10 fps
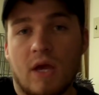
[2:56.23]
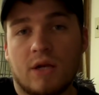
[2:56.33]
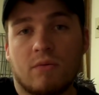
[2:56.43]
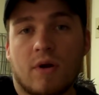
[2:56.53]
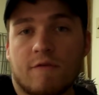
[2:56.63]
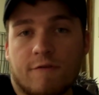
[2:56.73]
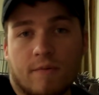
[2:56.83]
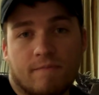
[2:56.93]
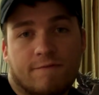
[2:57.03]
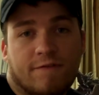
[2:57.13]
anywhere
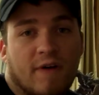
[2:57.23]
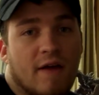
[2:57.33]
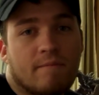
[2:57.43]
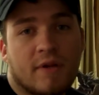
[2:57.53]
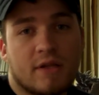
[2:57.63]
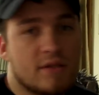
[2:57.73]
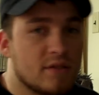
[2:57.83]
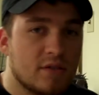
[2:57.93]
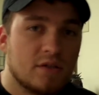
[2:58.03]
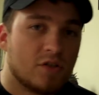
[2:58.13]
from five
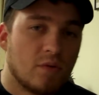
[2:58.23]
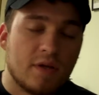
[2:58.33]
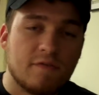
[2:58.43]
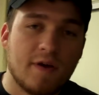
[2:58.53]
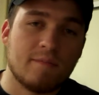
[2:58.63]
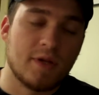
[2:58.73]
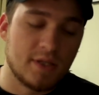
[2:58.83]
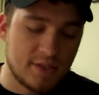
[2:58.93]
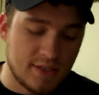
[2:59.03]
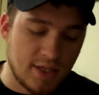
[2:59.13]
minutes to twenty-five
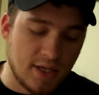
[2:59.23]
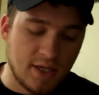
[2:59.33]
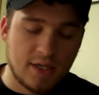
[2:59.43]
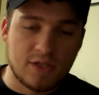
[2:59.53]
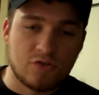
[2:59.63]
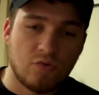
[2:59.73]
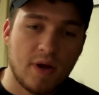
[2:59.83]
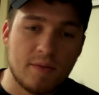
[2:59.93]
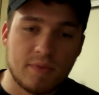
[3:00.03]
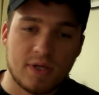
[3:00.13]
minutes, and it's
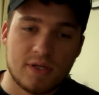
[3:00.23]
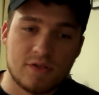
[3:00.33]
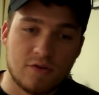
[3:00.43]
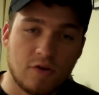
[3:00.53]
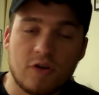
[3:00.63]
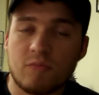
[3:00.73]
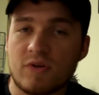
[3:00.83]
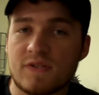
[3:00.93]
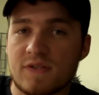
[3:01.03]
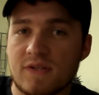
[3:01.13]
great because, you know, you can
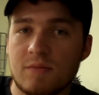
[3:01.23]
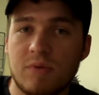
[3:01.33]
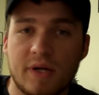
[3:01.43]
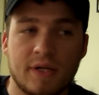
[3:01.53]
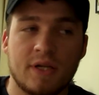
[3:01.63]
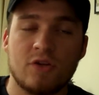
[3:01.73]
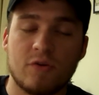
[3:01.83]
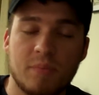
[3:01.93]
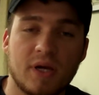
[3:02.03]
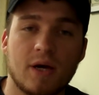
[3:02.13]
press the sleep button and you
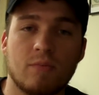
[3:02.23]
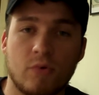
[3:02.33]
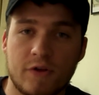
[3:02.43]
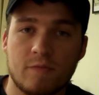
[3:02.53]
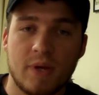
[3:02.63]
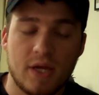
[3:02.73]
can pick up where you've